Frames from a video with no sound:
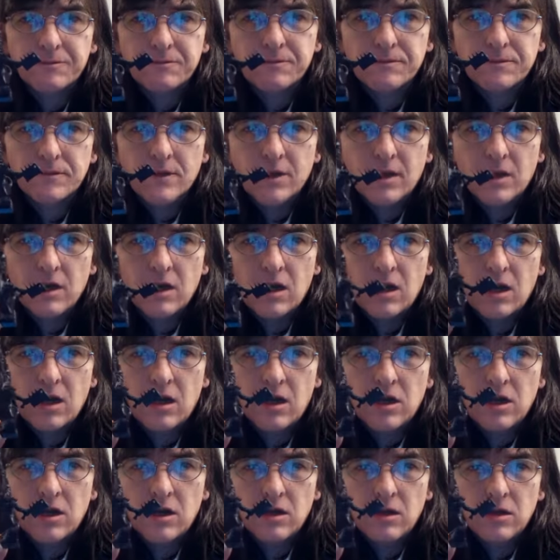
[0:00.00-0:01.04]
And then
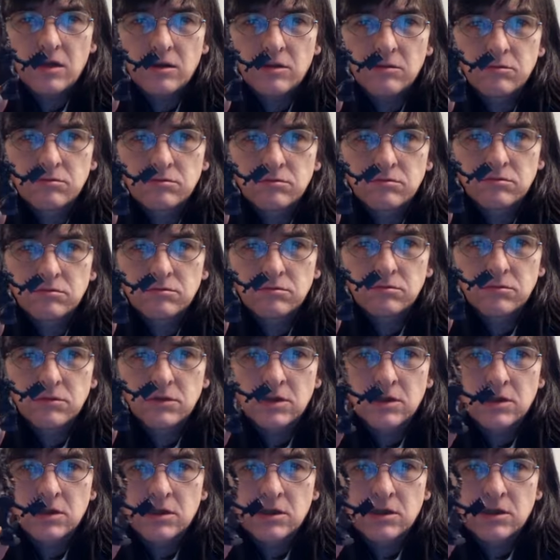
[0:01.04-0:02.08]
obviously you play
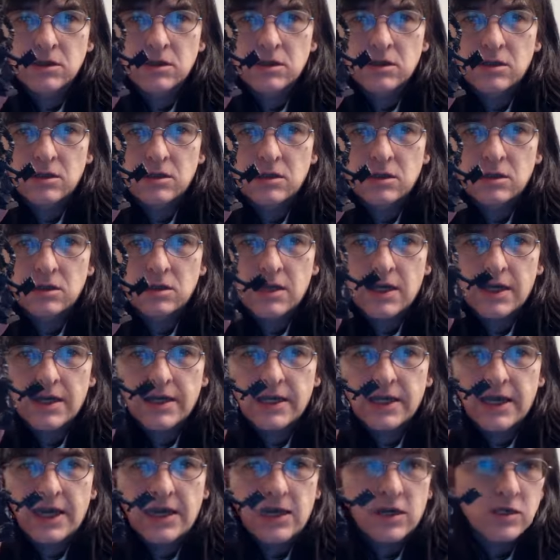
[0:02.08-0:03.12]
with him with the Chaos Lord
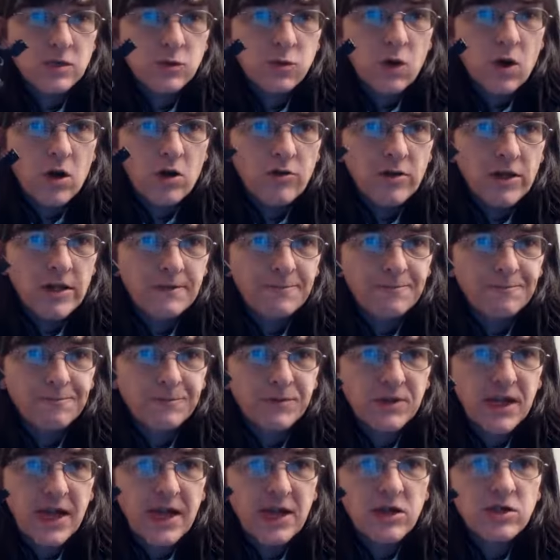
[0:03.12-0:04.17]
stats. You
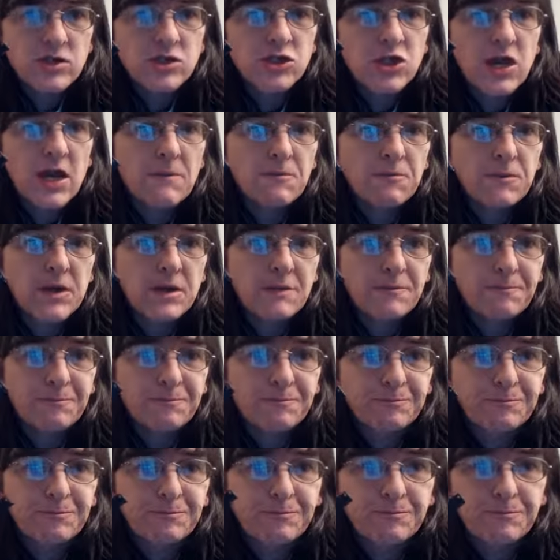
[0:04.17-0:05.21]
have
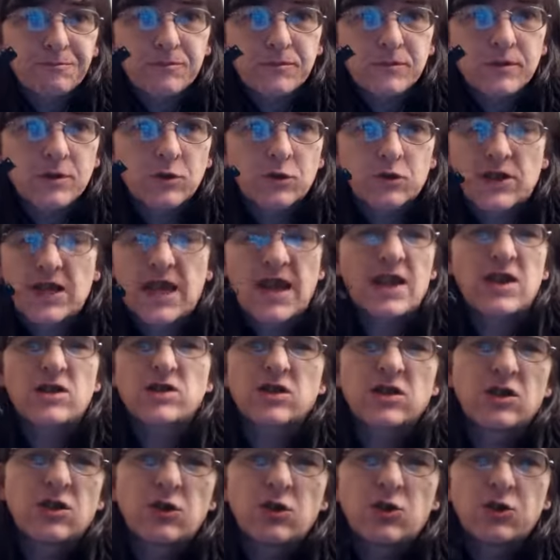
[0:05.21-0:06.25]

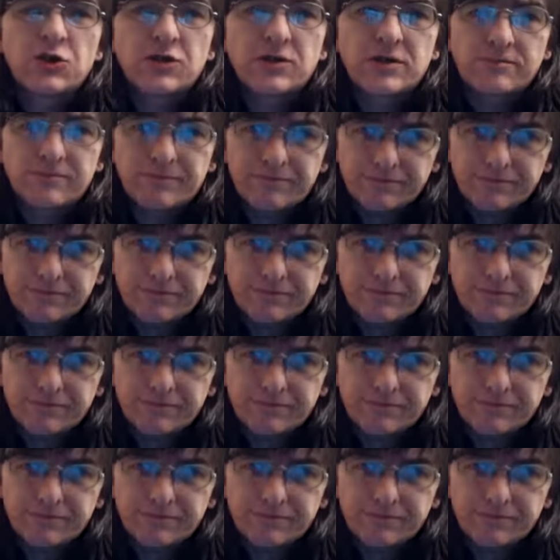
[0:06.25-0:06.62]
there we go.